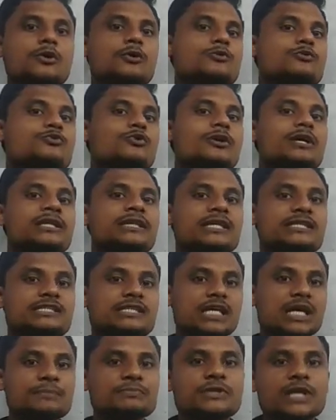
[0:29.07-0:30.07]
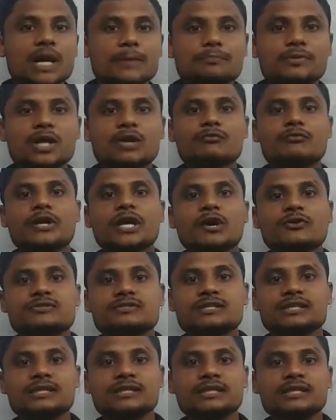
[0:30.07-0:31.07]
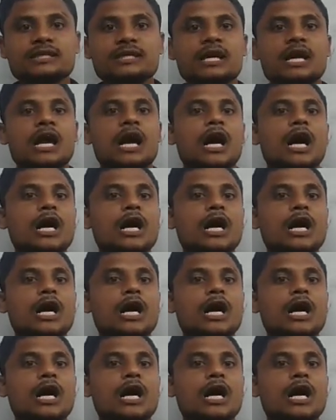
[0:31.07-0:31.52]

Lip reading: So, in the same chapter, we have seen the